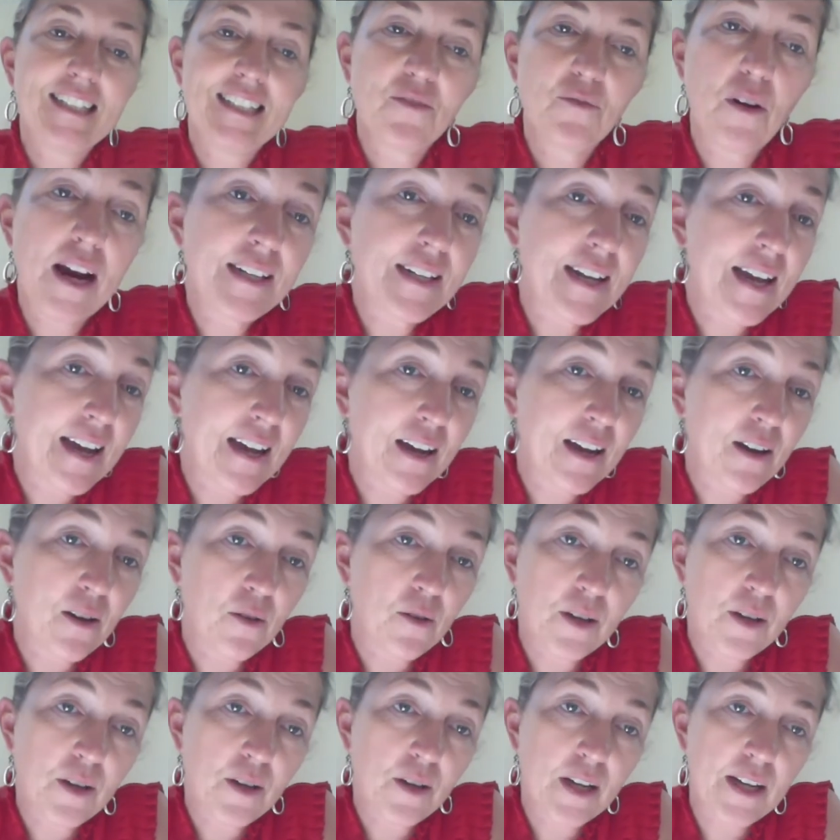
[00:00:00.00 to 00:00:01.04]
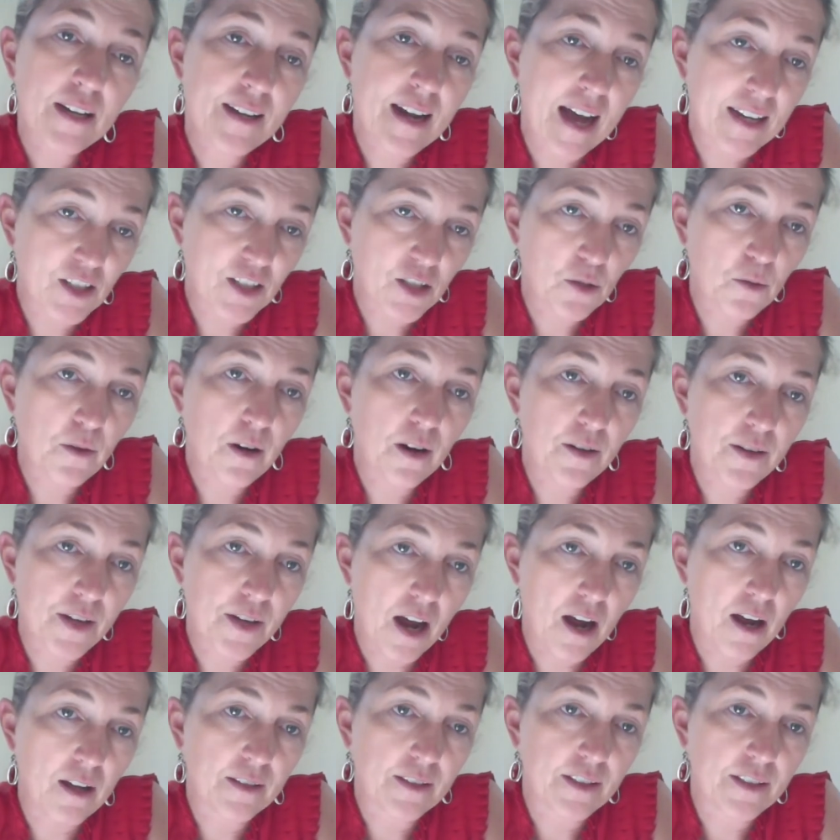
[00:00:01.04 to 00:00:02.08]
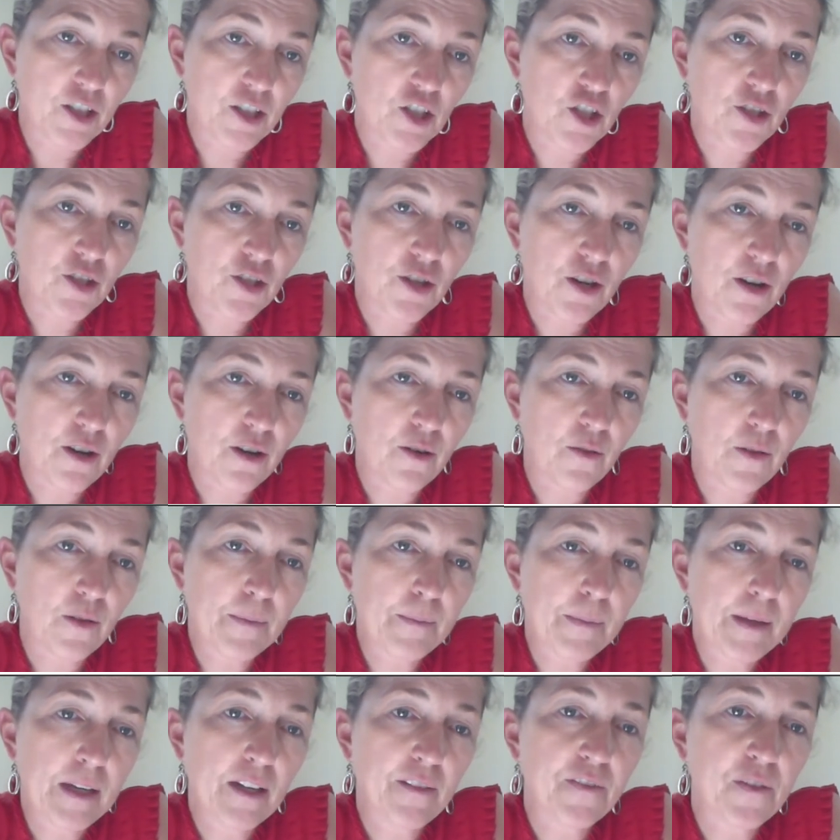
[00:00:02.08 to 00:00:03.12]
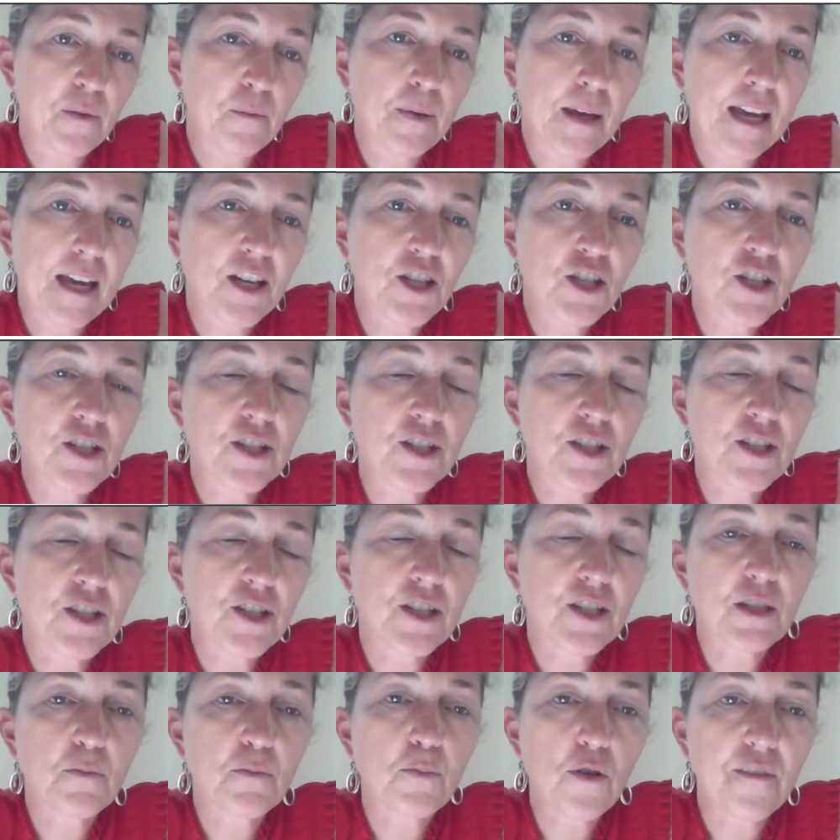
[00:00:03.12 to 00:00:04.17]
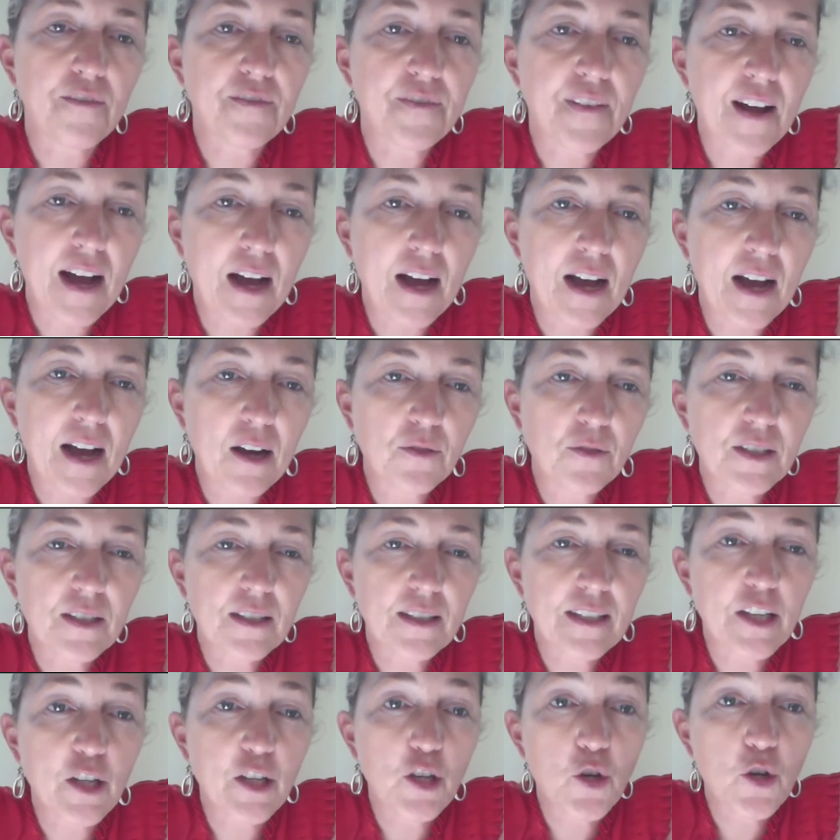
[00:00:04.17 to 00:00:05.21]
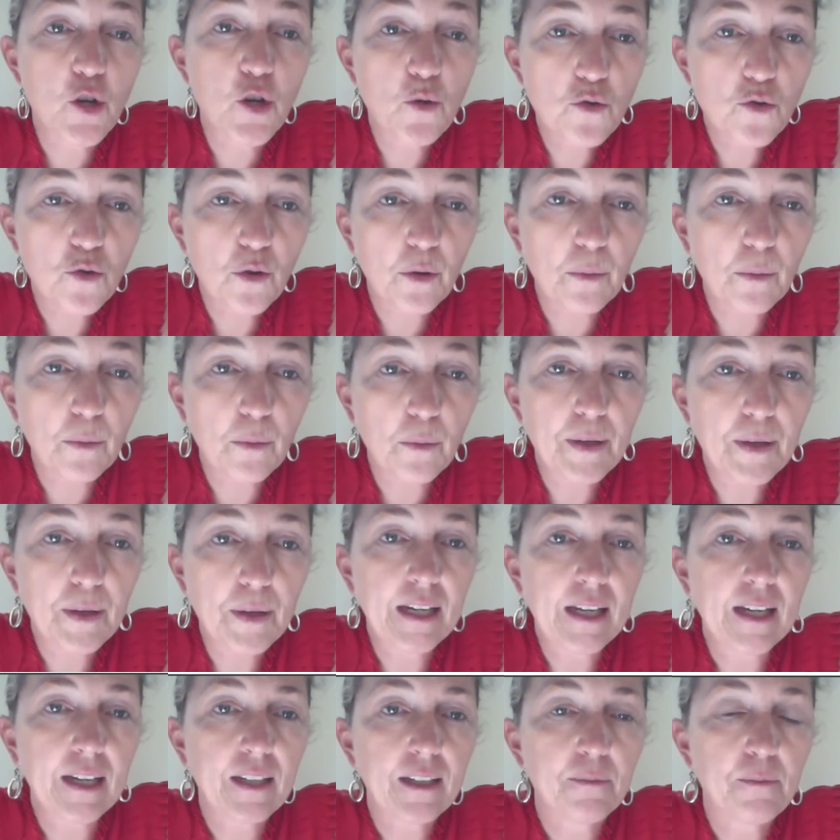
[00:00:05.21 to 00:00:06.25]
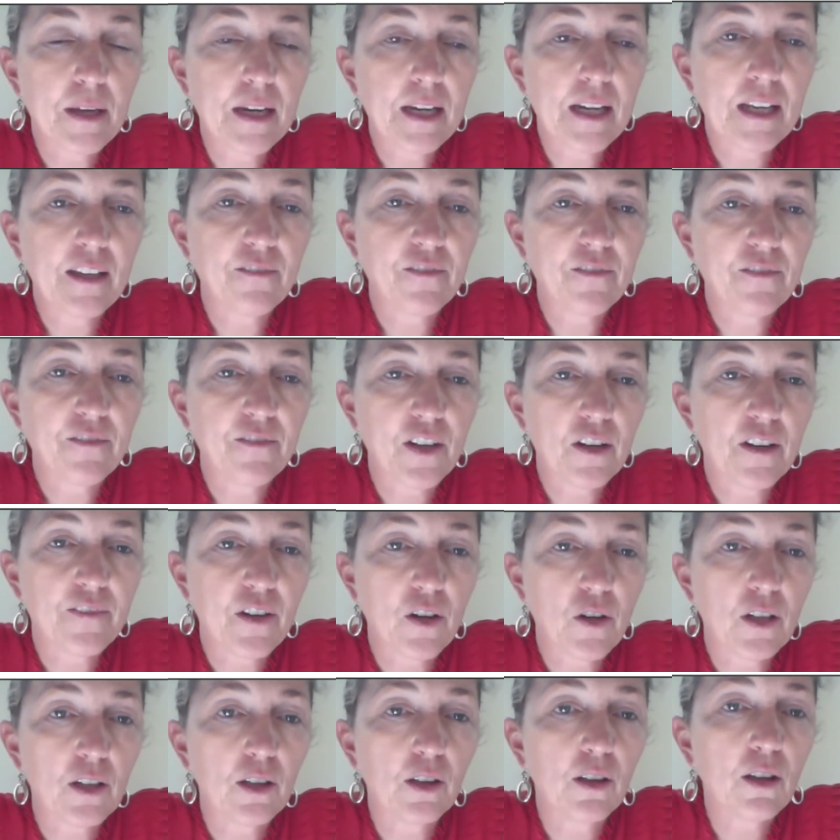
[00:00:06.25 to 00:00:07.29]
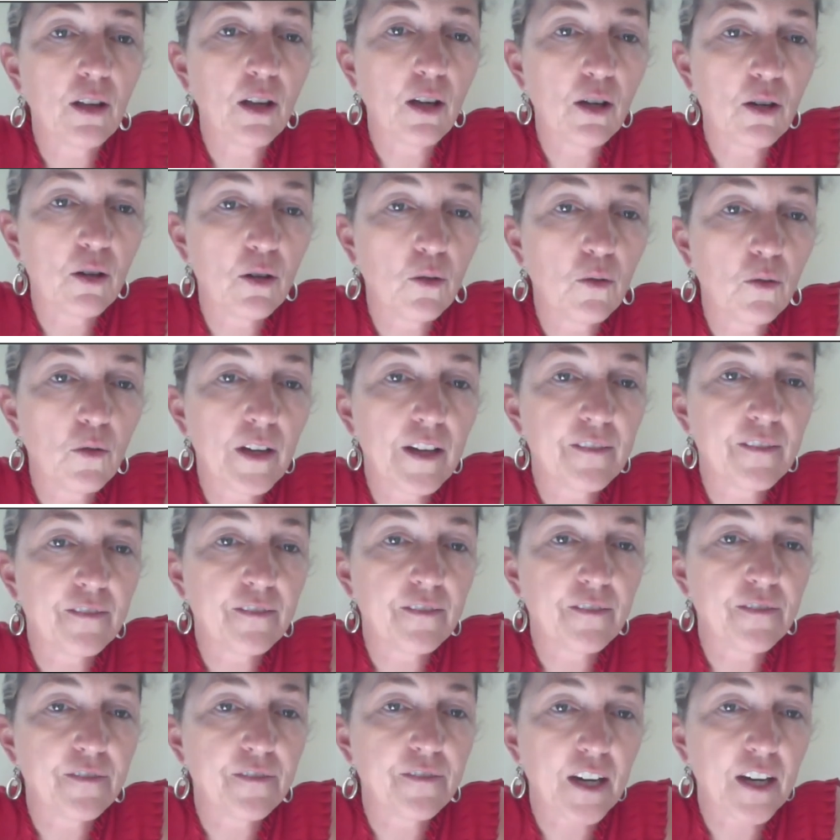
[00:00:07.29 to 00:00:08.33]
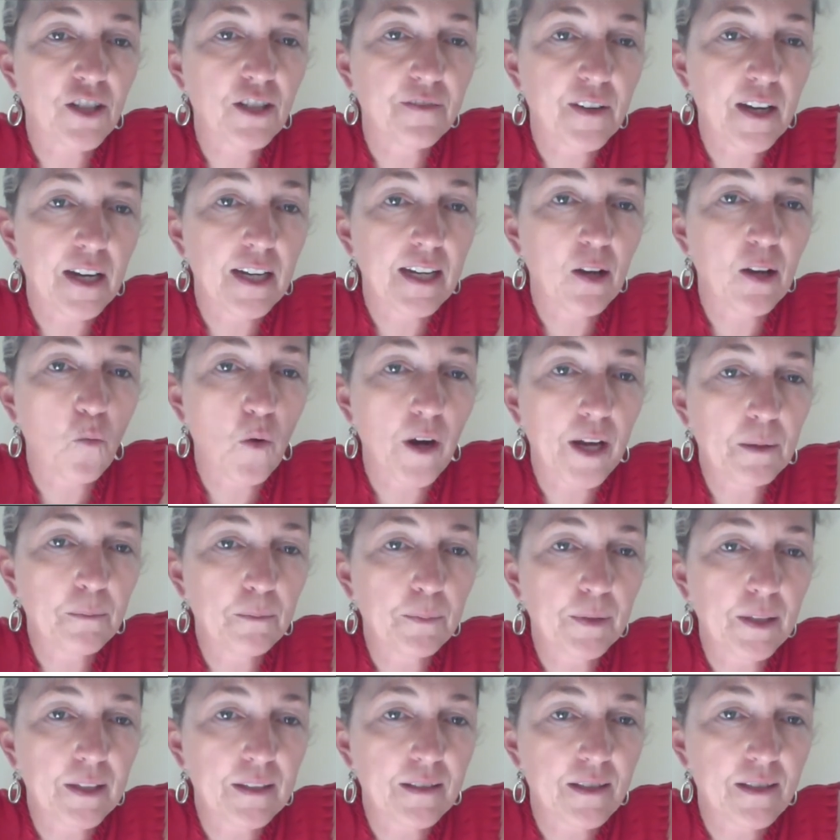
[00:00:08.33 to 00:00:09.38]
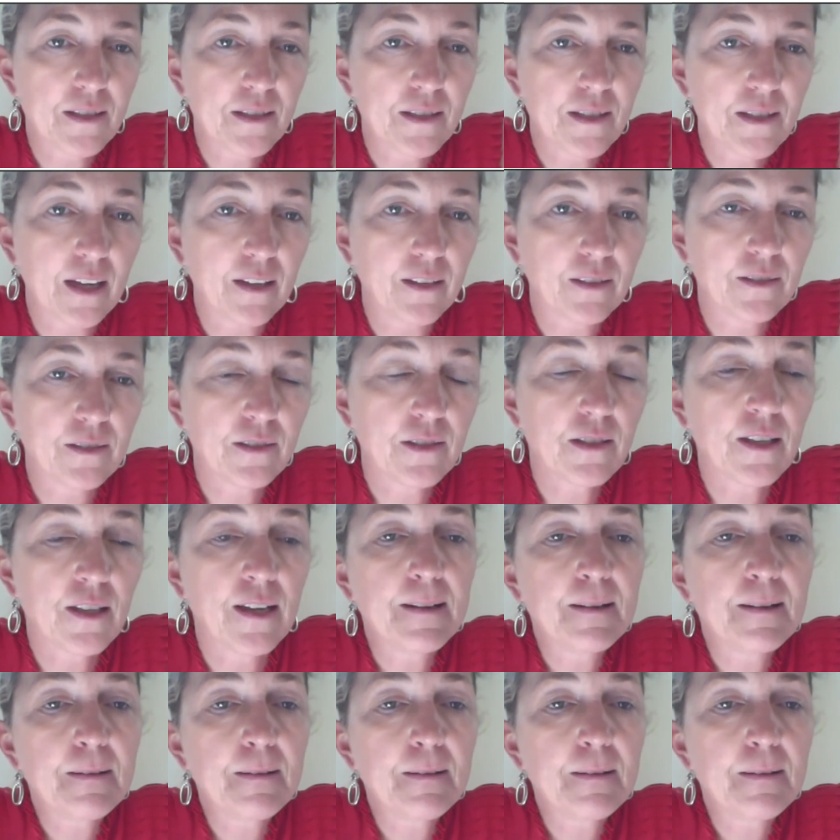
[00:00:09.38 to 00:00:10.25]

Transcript: Right now, not to our knowledge, no. I mean, if a patient is profoundly neutropenic, meaning very, very low infection-fighting white blood cells,